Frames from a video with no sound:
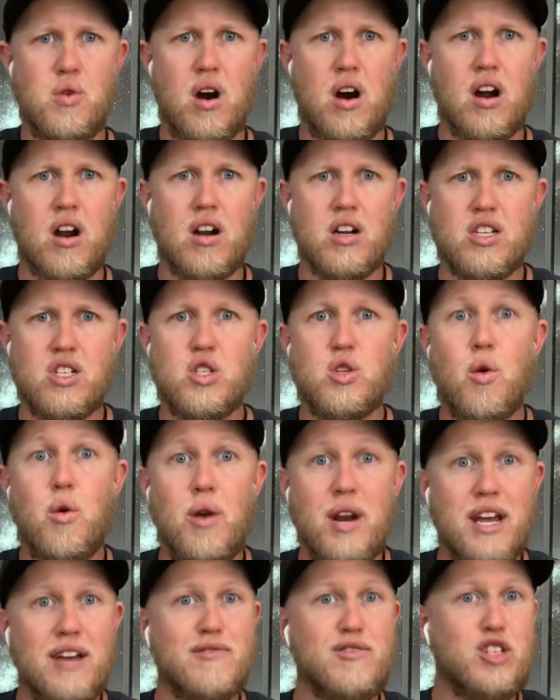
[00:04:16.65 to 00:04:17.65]
our
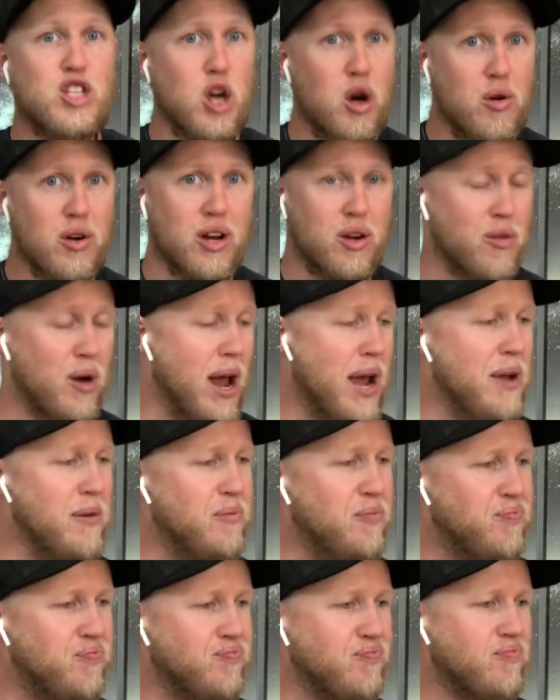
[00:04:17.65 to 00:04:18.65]
story of Jonah, right?